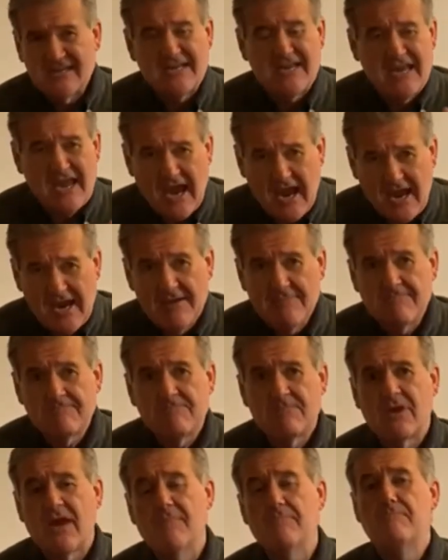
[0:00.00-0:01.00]

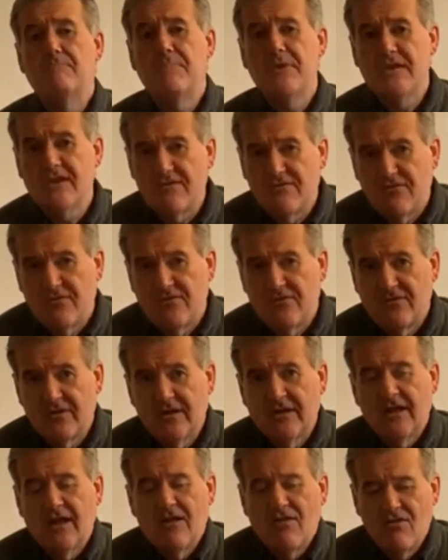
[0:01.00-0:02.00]
game and beef,
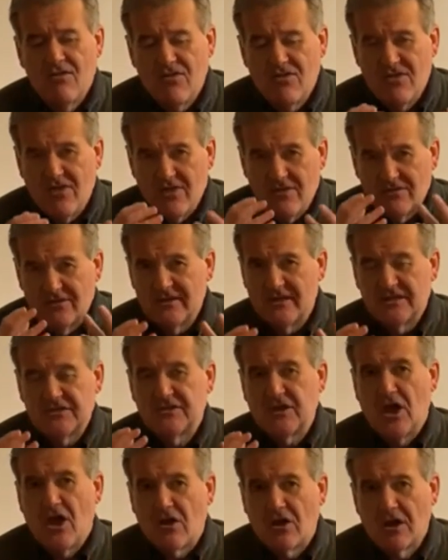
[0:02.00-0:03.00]
the
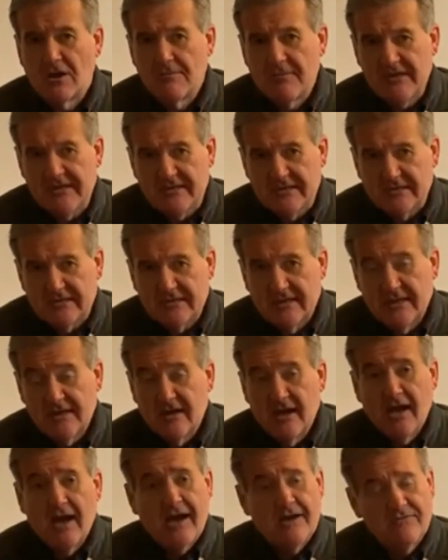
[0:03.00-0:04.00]
darker meats,
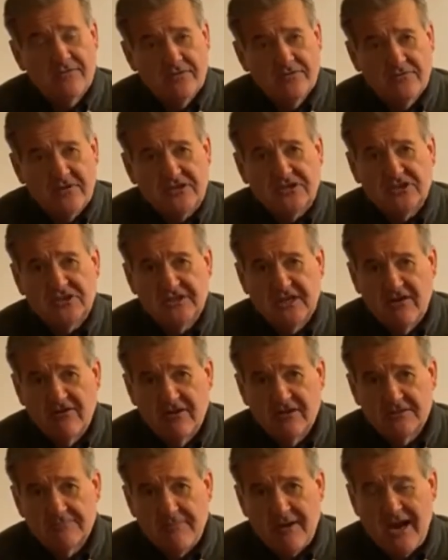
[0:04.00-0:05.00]
and for
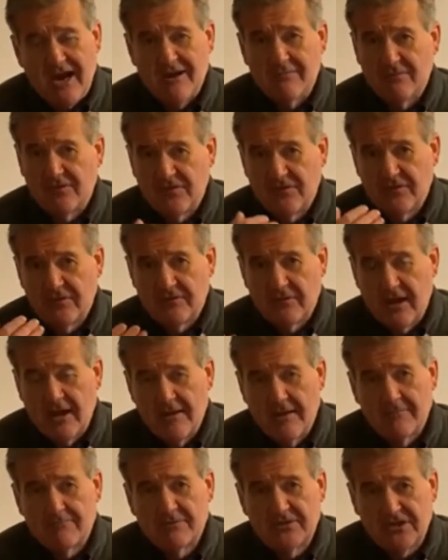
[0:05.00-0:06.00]
vegetarians perhaps
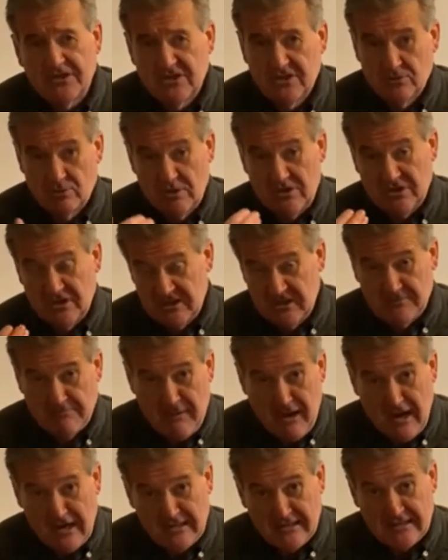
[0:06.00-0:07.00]
dishes which are
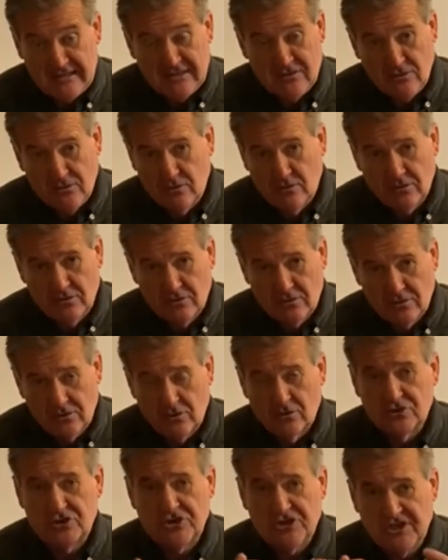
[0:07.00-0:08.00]
spiced
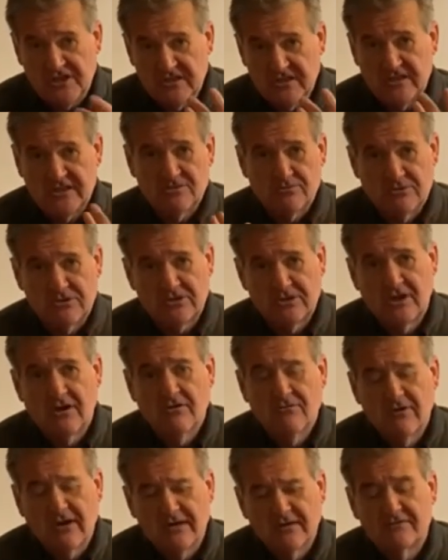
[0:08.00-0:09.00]
or cheeses which are
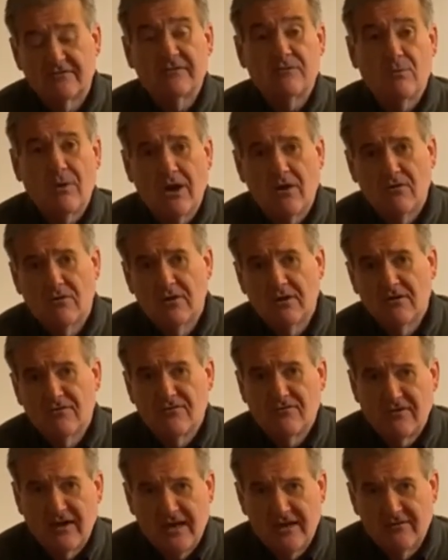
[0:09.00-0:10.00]
relatively well
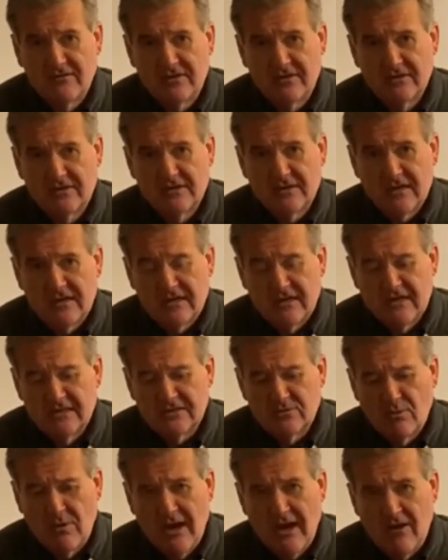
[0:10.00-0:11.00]
flavored as
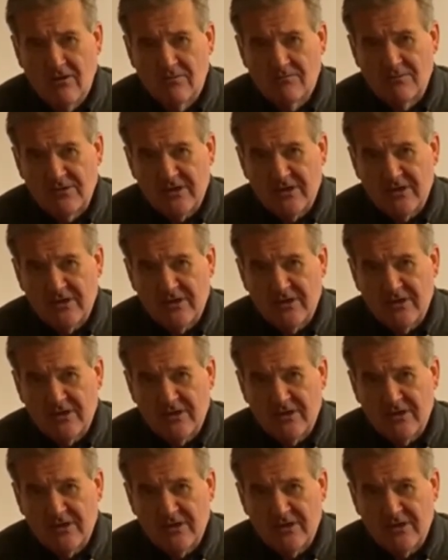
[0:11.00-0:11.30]
well.